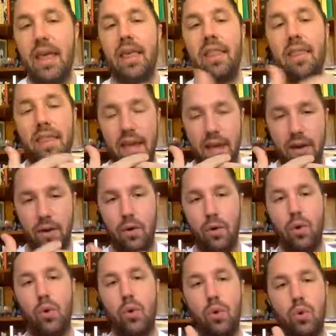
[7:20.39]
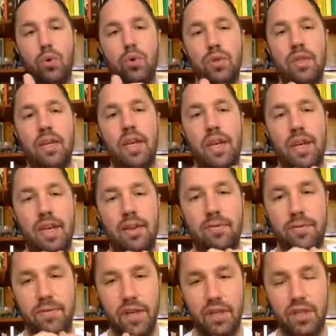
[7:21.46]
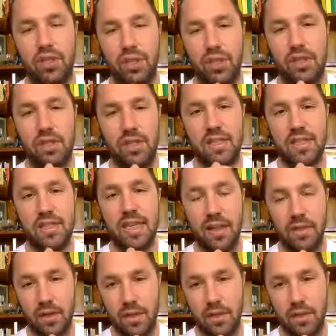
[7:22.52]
that hold a function together.